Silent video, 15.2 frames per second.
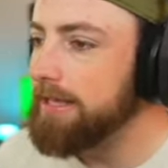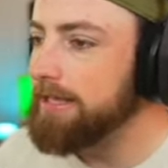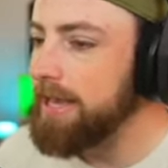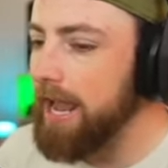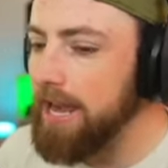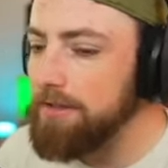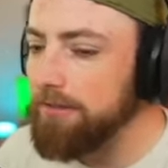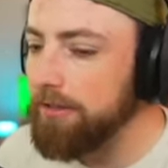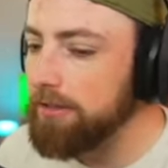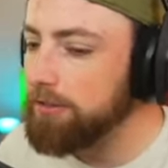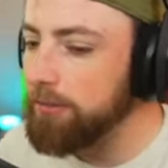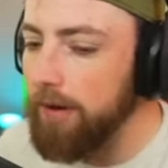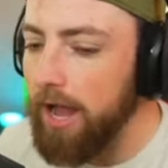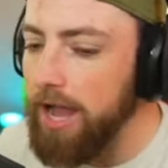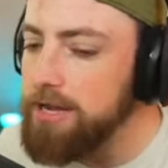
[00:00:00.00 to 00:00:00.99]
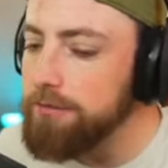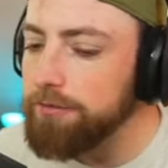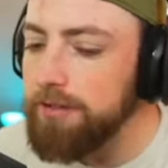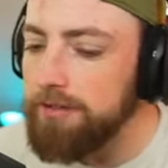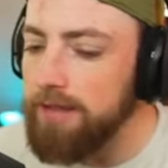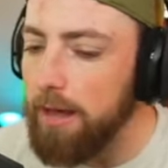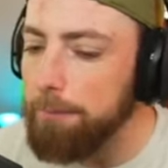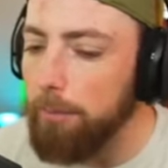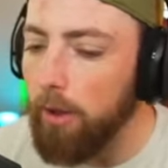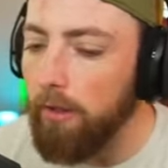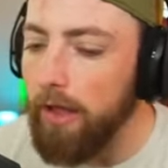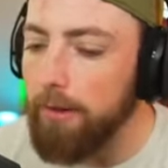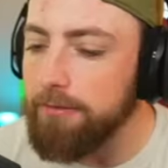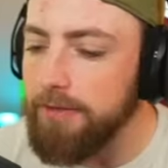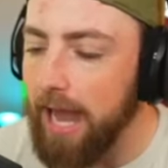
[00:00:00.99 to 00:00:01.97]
Can't even, dude, I used to hit that ball out